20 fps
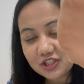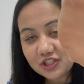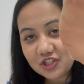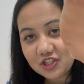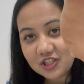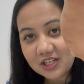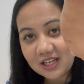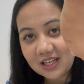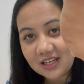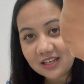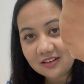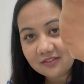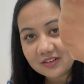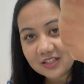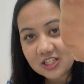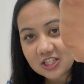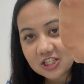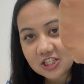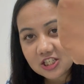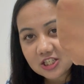shade,
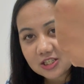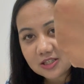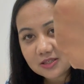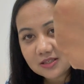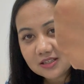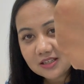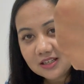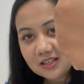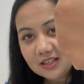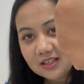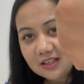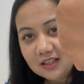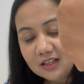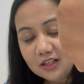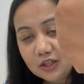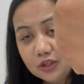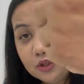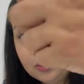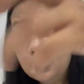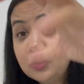which
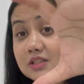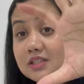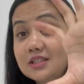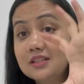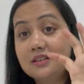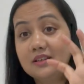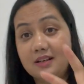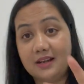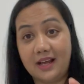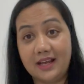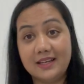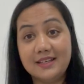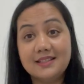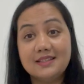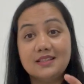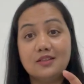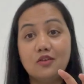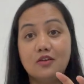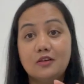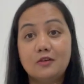looks
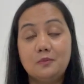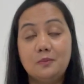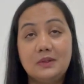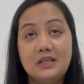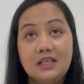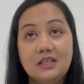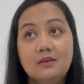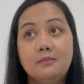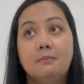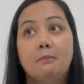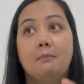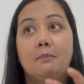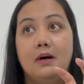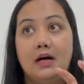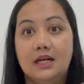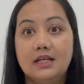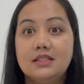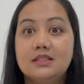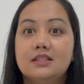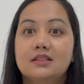nice on me,
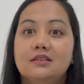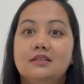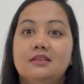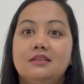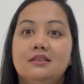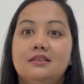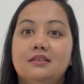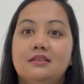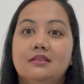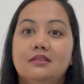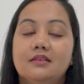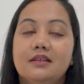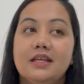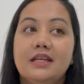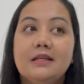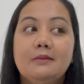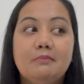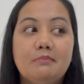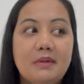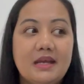but
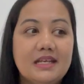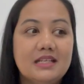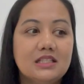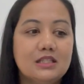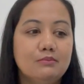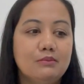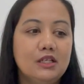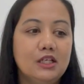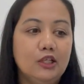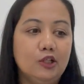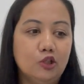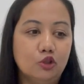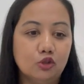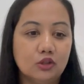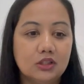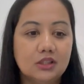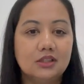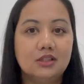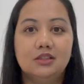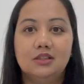it makes me
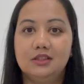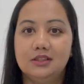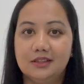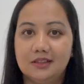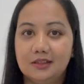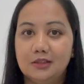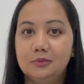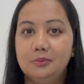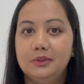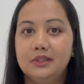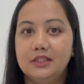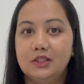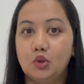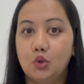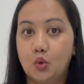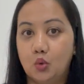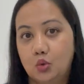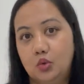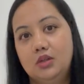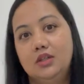look a little
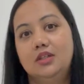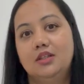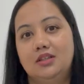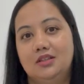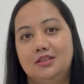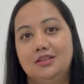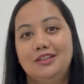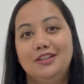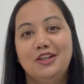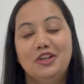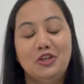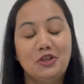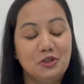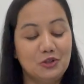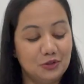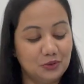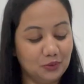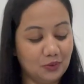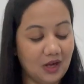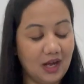bit older.
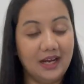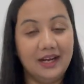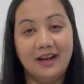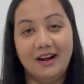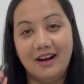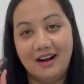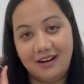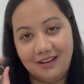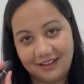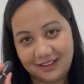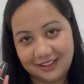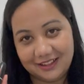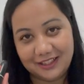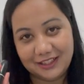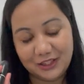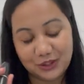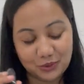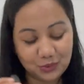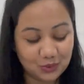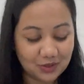So I
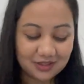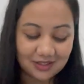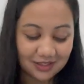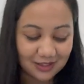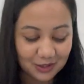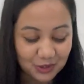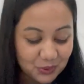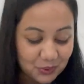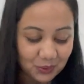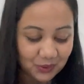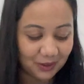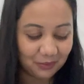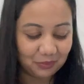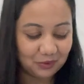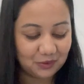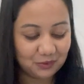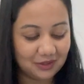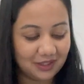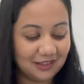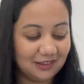hardly use these two
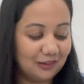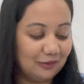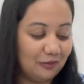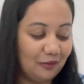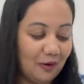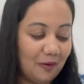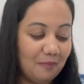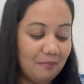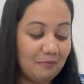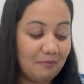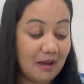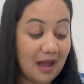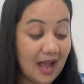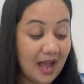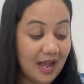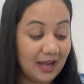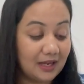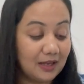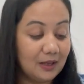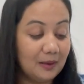lipsticks from
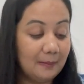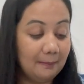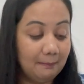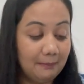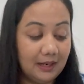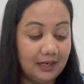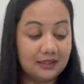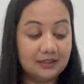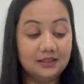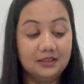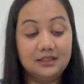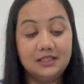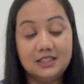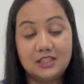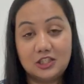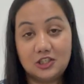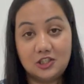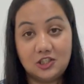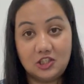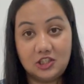MAC, but
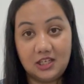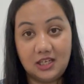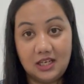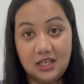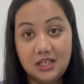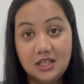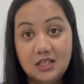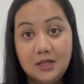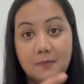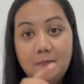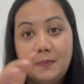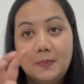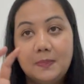this shade,